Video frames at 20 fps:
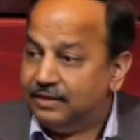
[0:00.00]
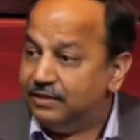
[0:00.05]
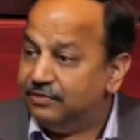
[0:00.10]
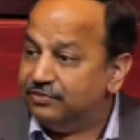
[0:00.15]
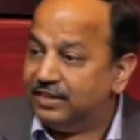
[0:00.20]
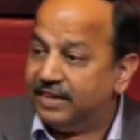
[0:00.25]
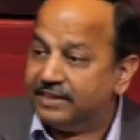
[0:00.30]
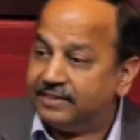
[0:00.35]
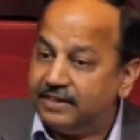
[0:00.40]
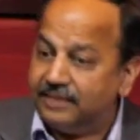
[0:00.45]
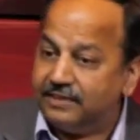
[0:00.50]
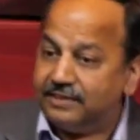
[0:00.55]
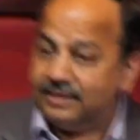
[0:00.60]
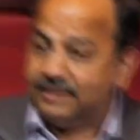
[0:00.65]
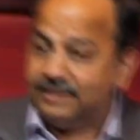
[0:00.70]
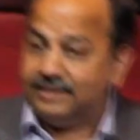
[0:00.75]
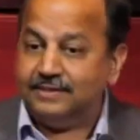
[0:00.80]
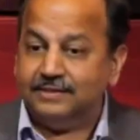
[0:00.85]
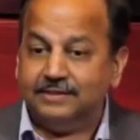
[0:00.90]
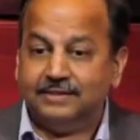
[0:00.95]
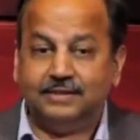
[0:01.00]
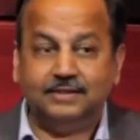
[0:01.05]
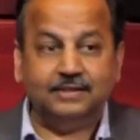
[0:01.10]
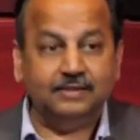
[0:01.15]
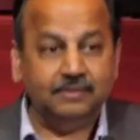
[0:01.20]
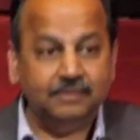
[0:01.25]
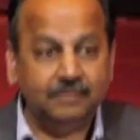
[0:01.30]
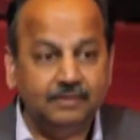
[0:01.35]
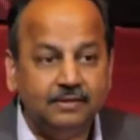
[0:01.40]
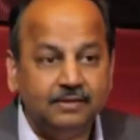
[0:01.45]
chief
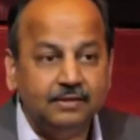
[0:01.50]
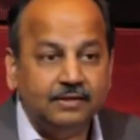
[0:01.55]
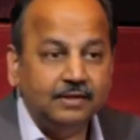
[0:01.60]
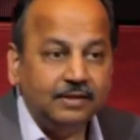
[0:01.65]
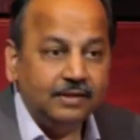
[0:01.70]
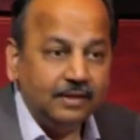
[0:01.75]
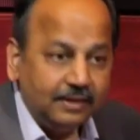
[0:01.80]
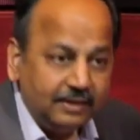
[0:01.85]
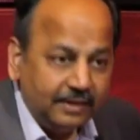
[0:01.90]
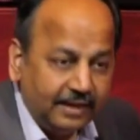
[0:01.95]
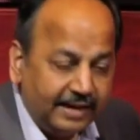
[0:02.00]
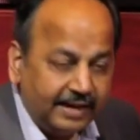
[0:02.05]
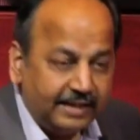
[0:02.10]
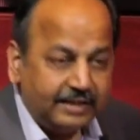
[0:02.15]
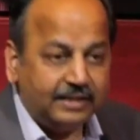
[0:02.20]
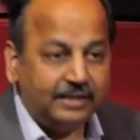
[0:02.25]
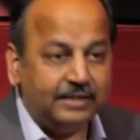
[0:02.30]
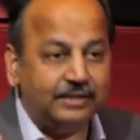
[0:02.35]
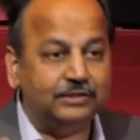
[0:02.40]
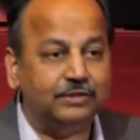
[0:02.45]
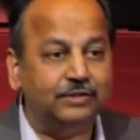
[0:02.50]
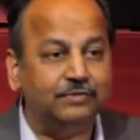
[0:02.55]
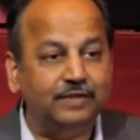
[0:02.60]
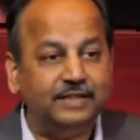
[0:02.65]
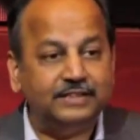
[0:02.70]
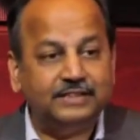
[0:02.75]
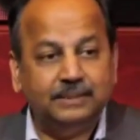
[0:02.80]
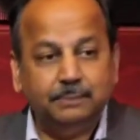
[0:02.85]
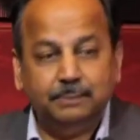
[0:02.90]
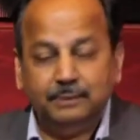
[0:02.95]
secretaries, directors
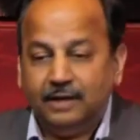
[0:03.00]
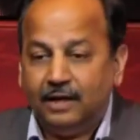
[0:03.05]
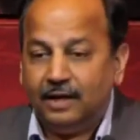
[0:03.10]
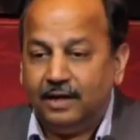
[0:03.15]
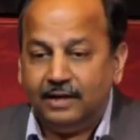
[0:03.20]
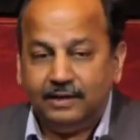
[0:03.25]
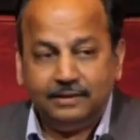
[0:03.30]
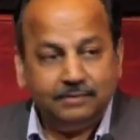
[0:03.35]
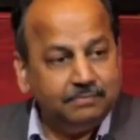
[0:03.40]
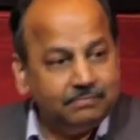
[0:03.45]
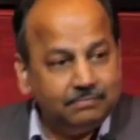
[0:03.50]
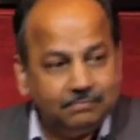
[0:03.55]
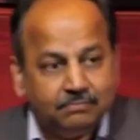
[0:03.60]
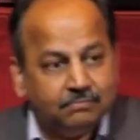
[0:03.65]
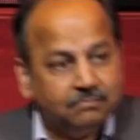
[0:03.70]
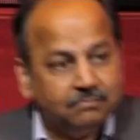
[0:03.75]
of STPI,